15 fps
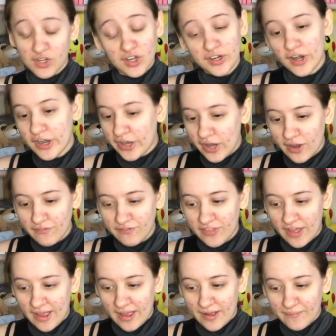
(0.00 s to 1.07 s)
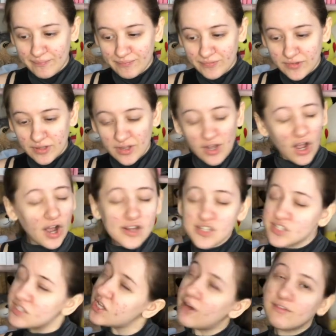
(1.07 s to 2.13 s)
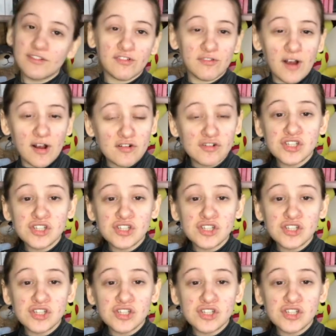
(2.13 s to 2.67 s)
good. Love that. I just loved it throughout.